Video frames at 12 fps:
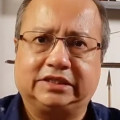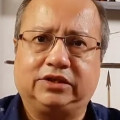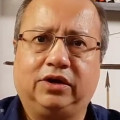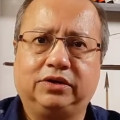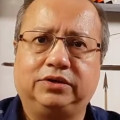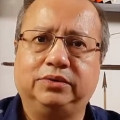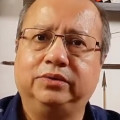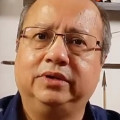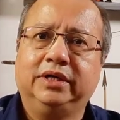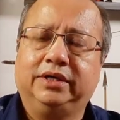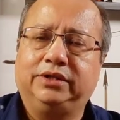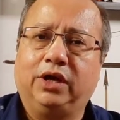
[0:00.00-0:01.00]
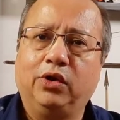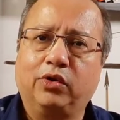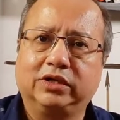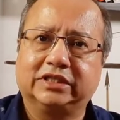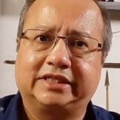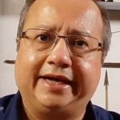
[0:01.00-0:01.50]
talk to the
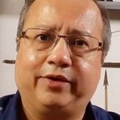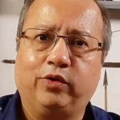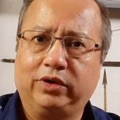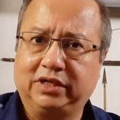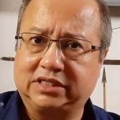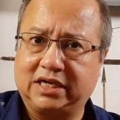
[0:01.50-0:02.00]
local stakeholders.